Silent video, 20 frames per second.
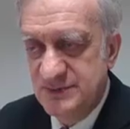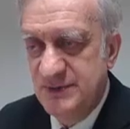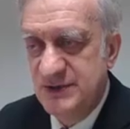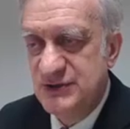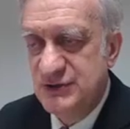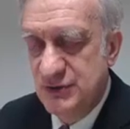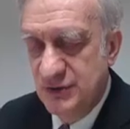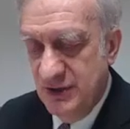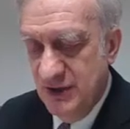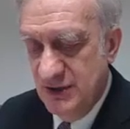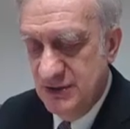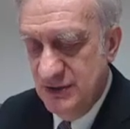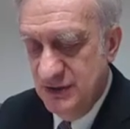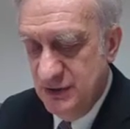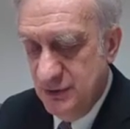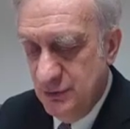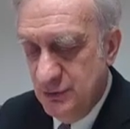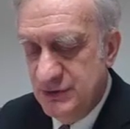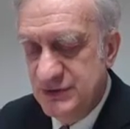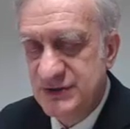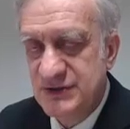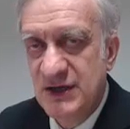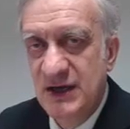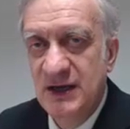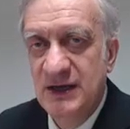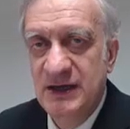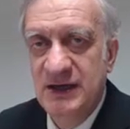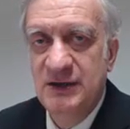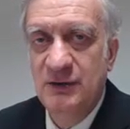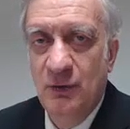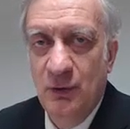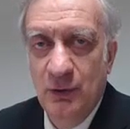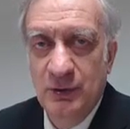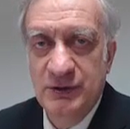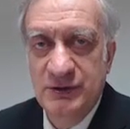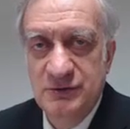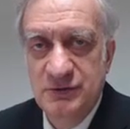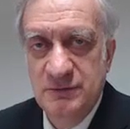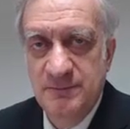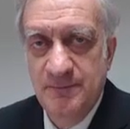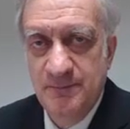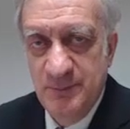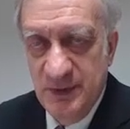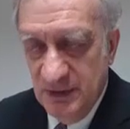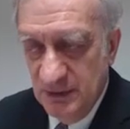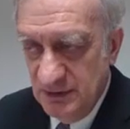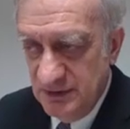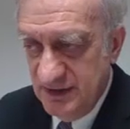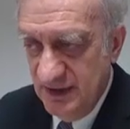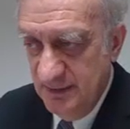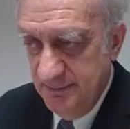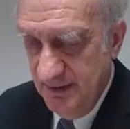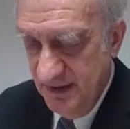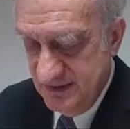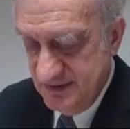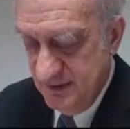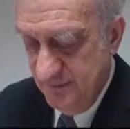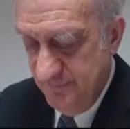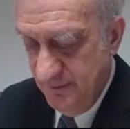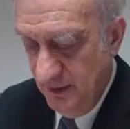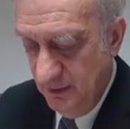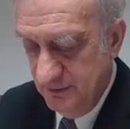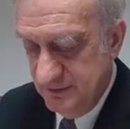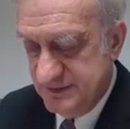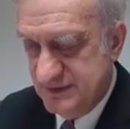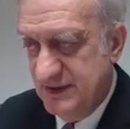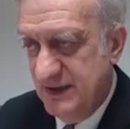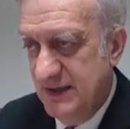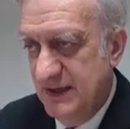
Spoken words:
which you can use in order to build a passive house